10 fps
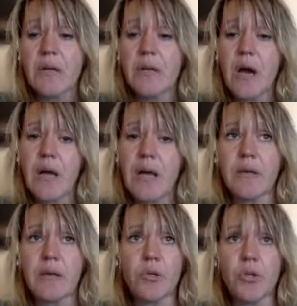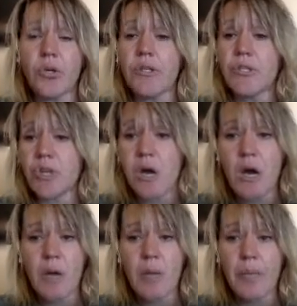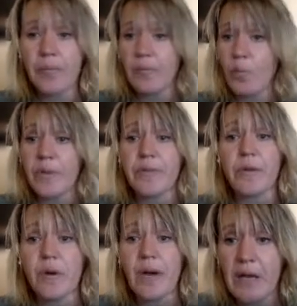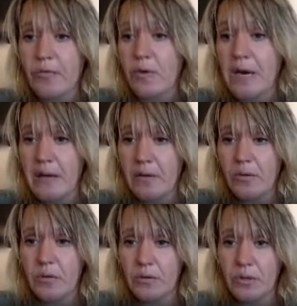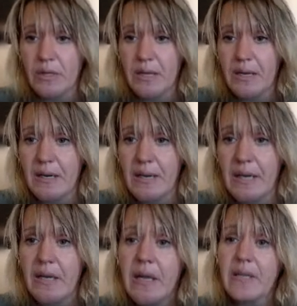not good job with your handwriting looking neat.